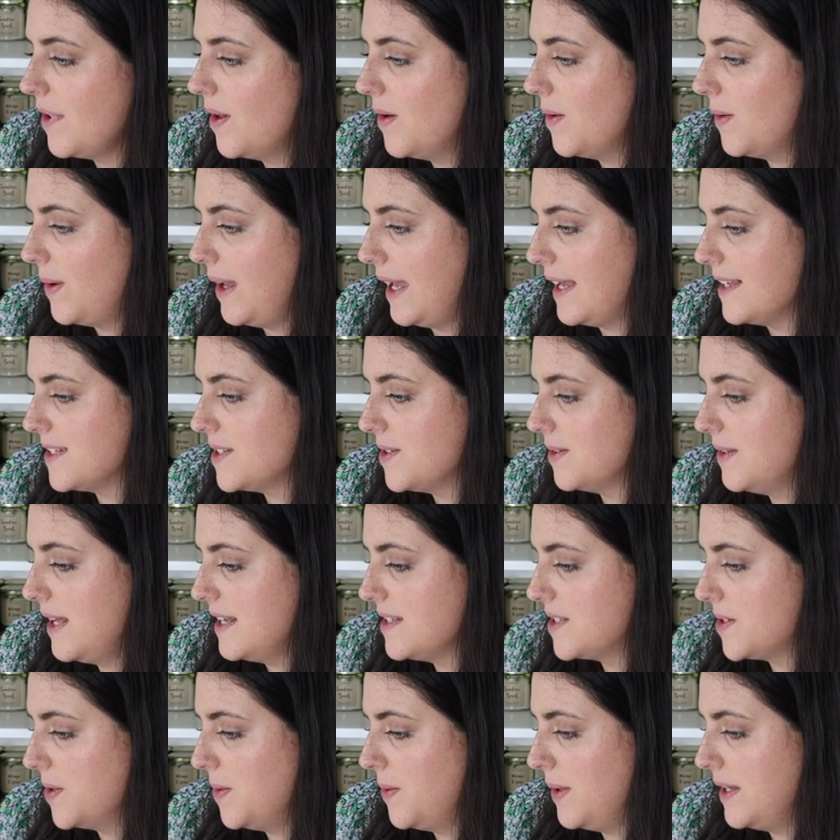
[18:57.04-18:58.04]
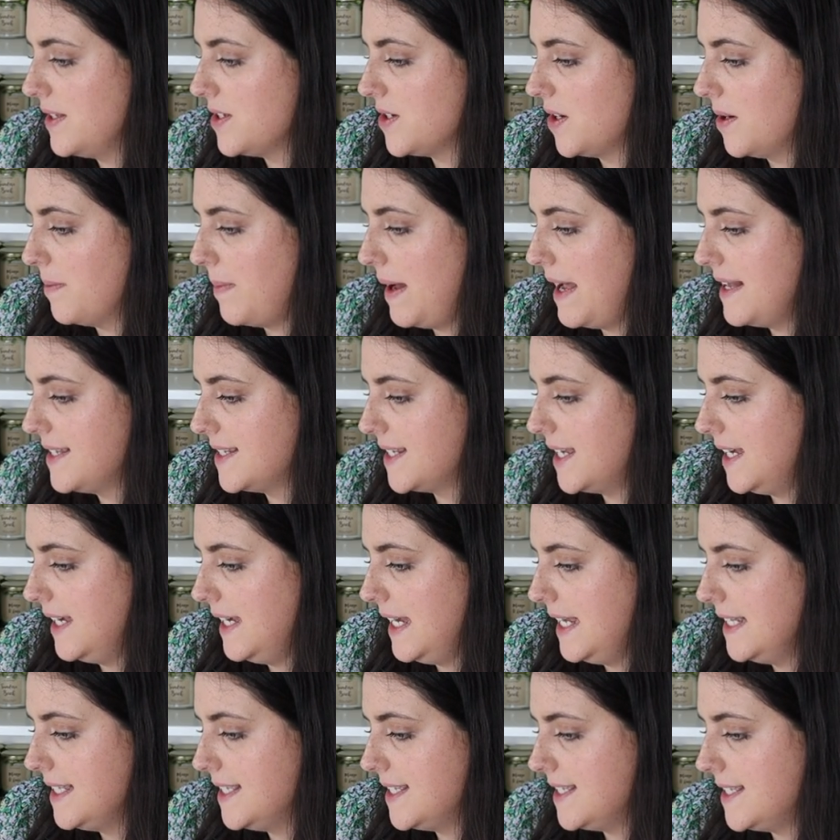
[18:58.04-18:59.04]
Okay, so let's go into our
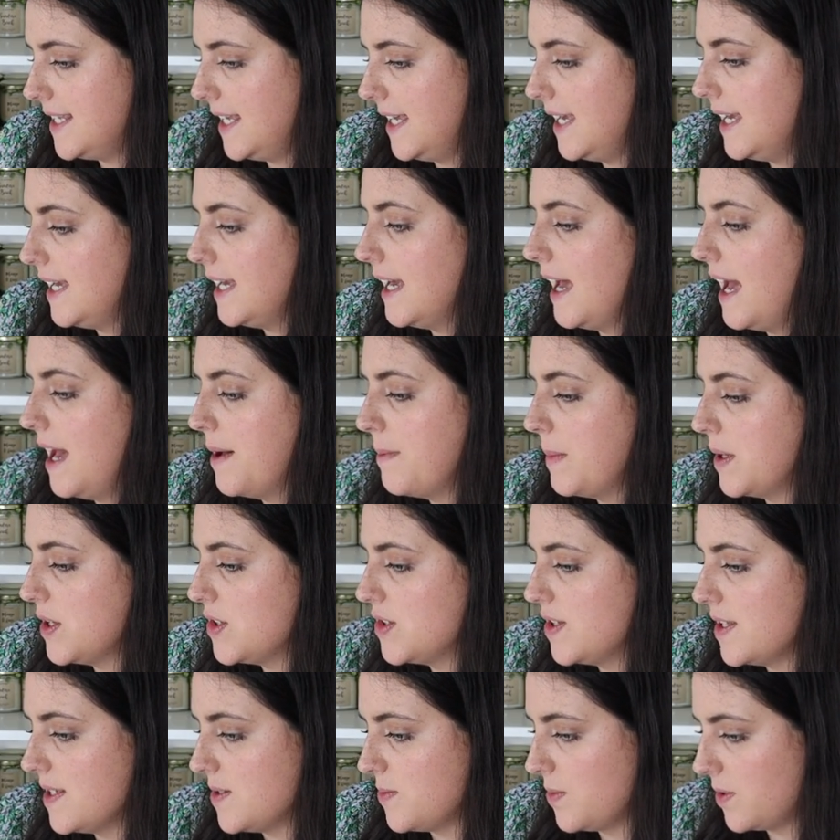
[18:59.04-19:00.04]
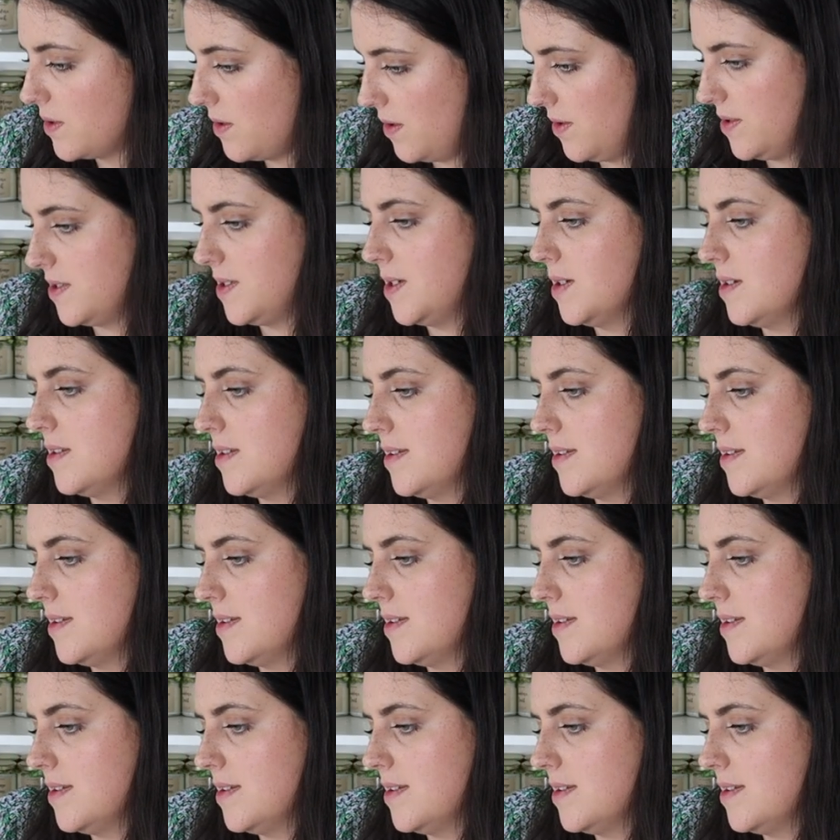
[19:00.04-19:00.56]
basket and see how much this will cost